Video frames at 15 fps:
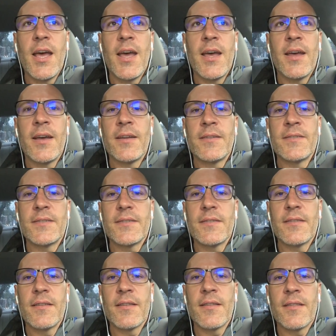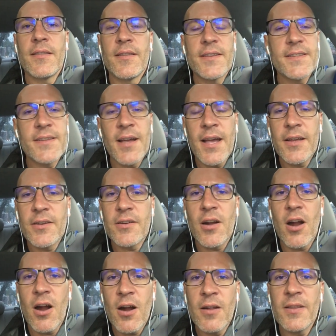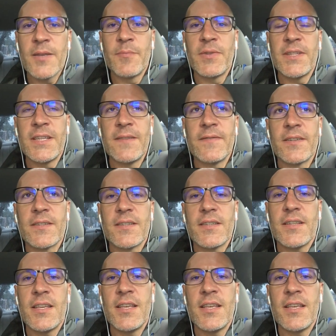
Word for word: And this guy could hardly believe it.